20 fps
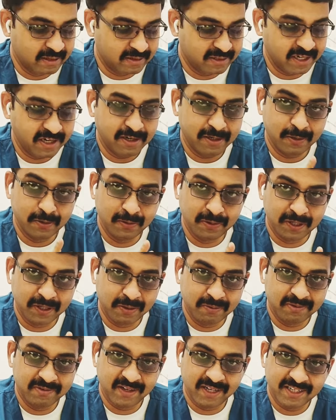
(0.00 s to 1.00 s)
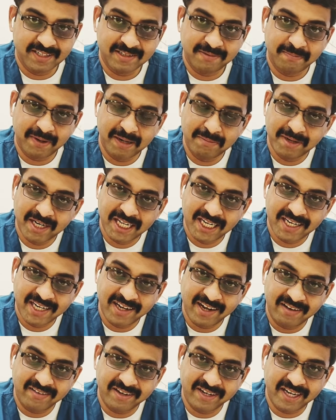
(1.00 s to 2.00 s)
Now there are two tubes. One is the
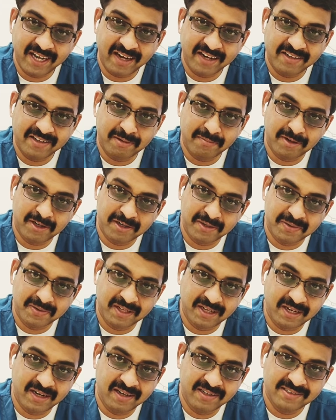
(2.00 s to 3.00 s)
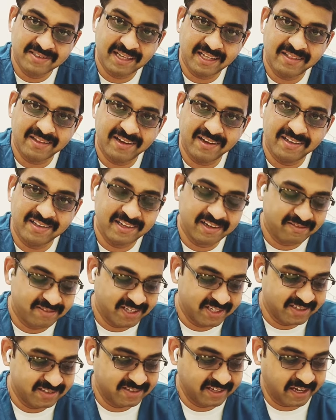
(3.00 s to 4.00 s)
pulmonary artery carrying the blood to the lungs and the other
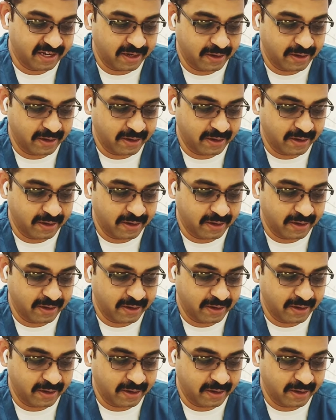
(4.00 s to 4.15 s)
one is the